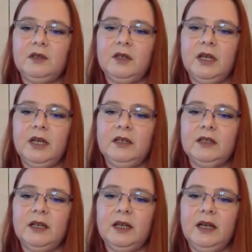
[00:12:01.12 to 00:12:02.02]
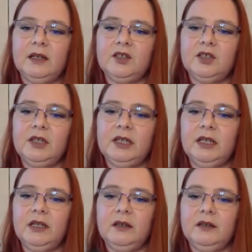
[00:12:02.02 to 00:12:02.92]
and
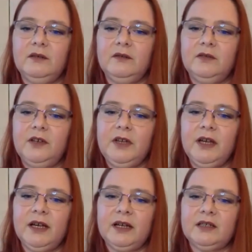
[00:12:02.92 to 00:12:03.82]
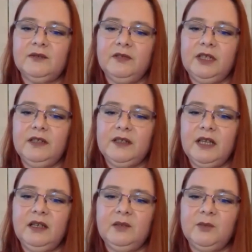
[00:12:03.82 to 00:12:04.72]
actually very actively
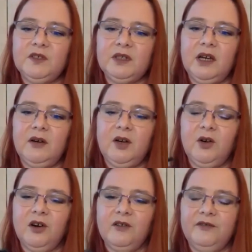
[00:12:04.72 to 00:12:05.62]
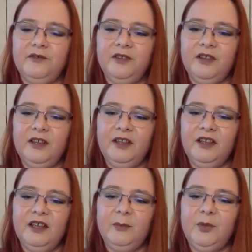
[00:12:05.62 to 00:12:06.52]
take the mascara off
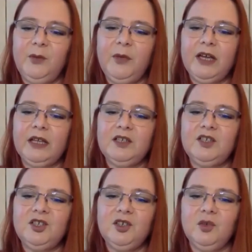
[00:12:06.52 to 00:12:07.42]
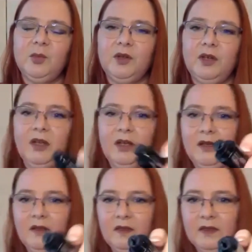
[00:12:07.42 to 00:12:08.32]
and put it back in the tube.
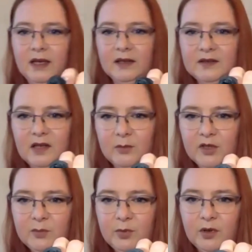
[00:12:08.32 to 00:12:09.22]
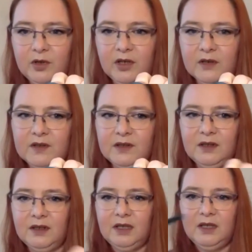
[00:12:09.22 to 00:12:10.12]
That's how much product
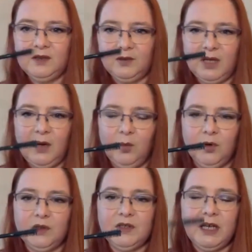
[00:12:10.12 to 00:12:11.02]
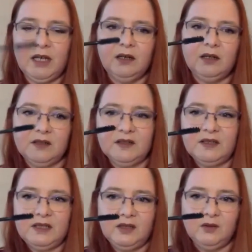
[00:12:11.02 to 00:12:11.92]
is on that wand, and I could
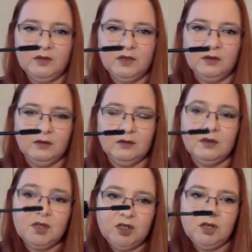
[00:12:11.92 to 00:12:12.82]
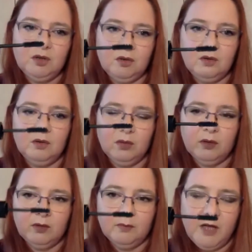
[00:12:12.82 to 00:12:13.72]
still do 2
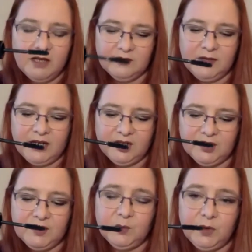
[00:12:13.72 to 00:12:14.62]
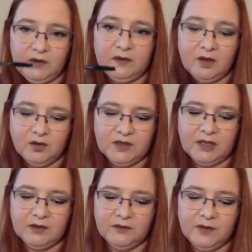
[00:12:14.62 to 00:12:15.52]
pairs of lashes with the
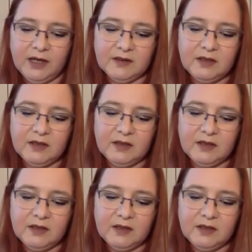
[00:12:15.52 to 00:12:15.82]
content of that.